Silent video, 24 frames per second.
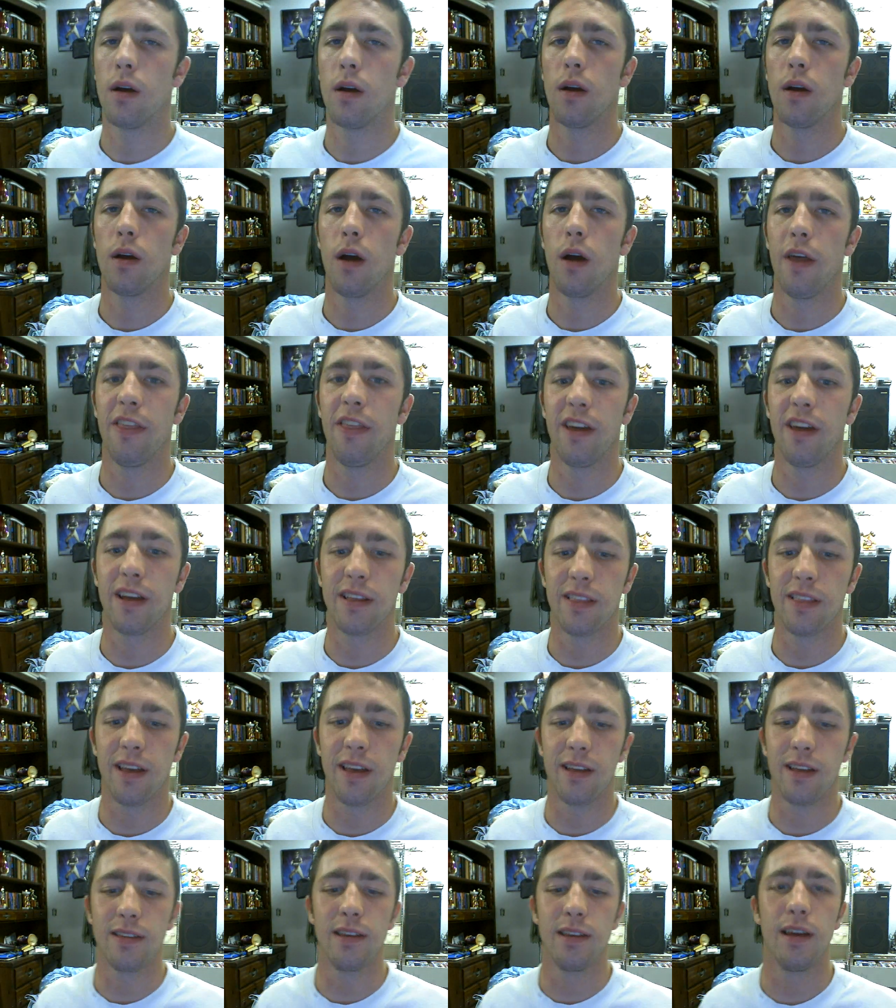I think
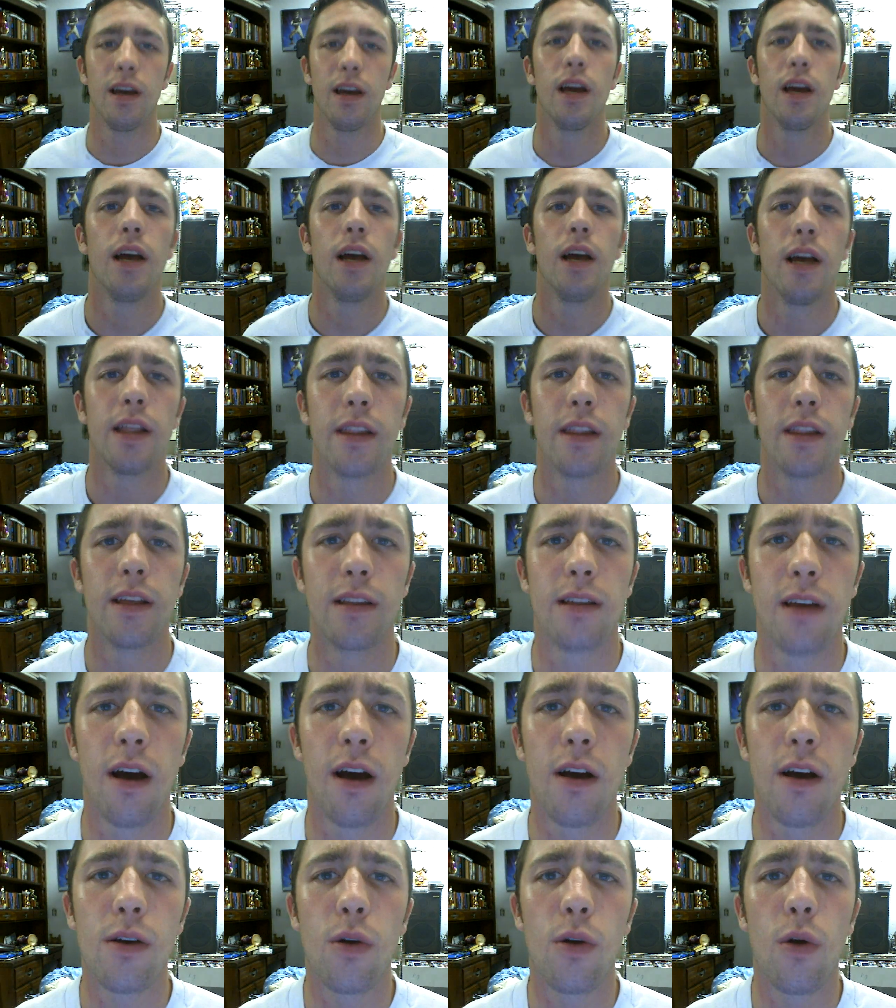that's it. The
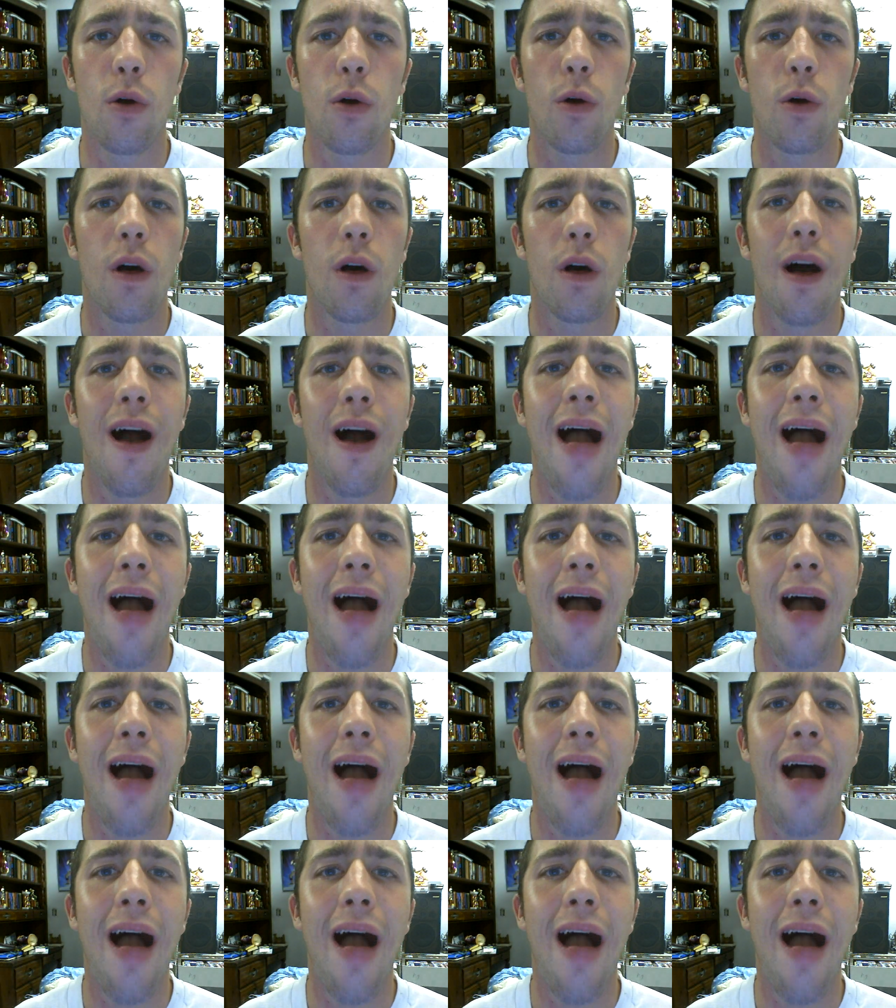tongue roll...